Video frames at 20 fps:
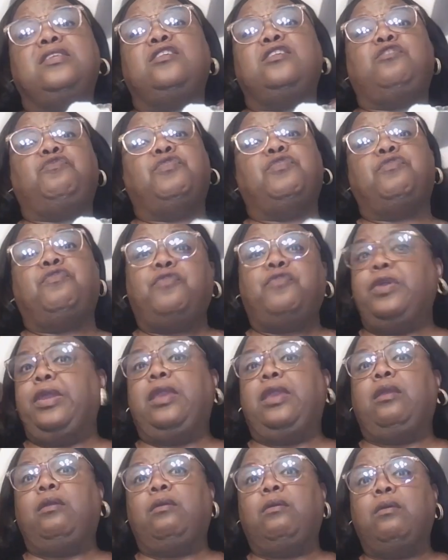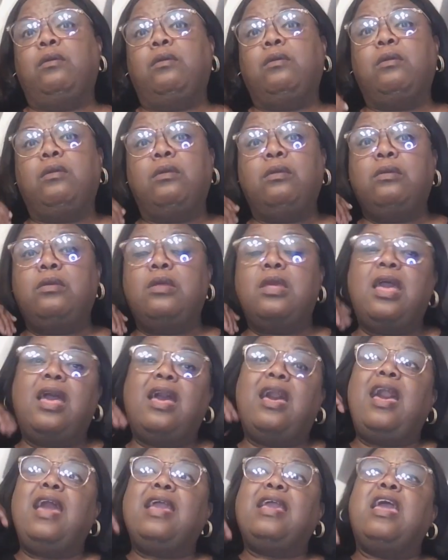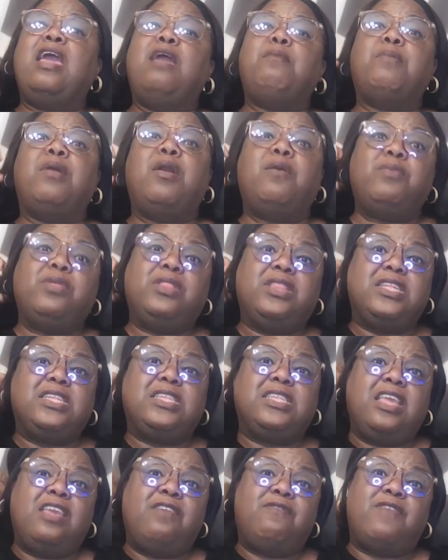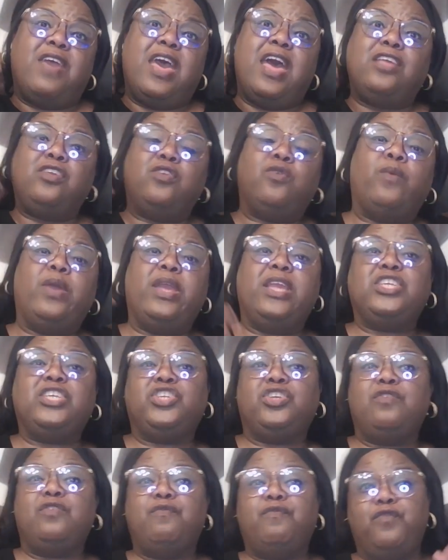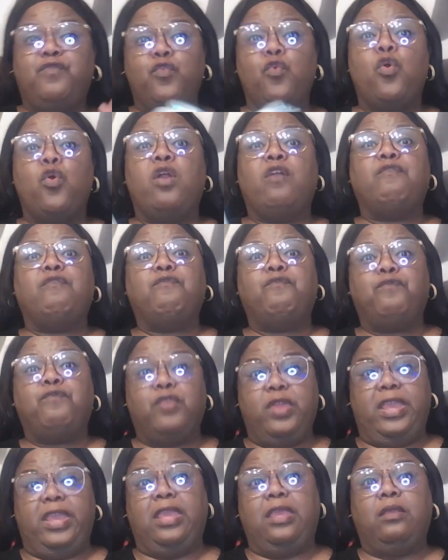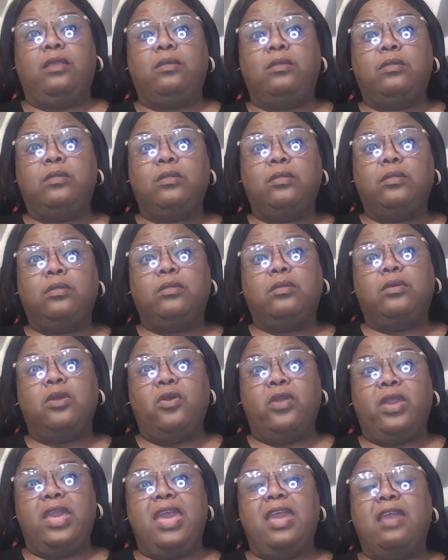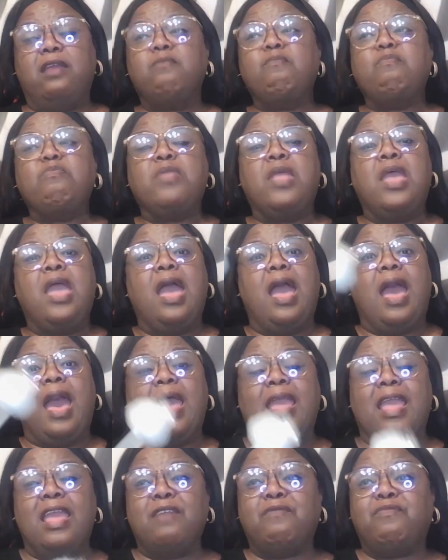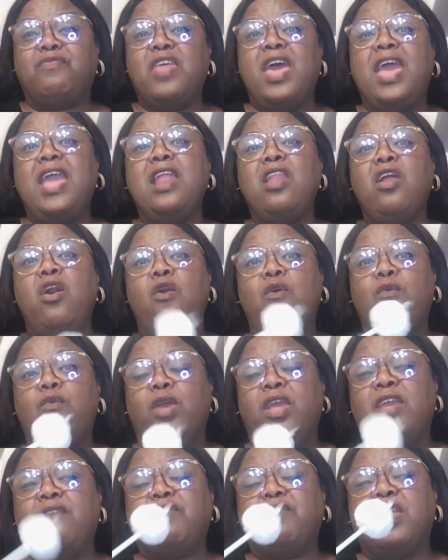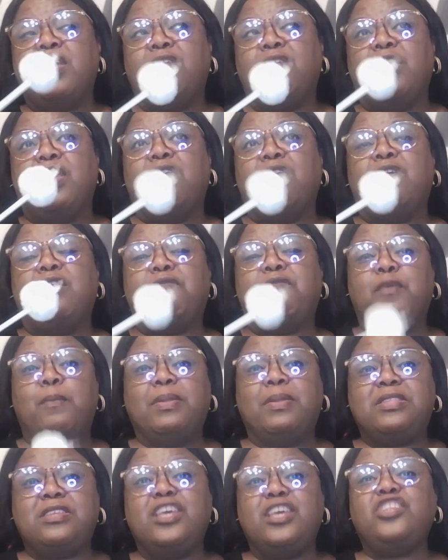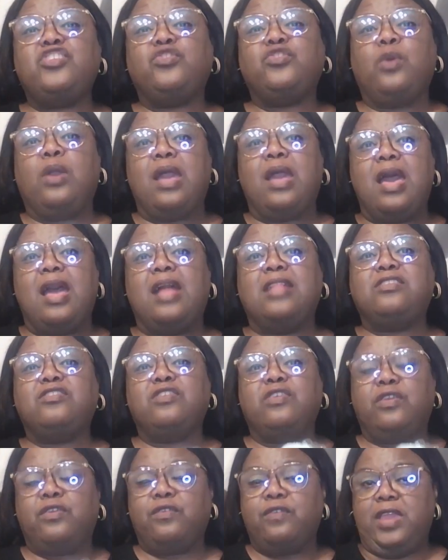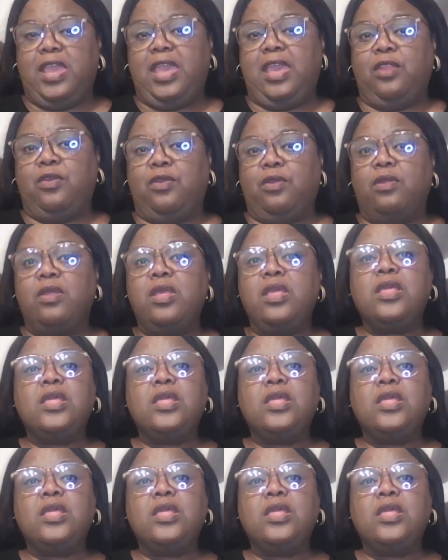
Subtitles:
this for free. I came up with this evaluation for free, okay? If a potential content creator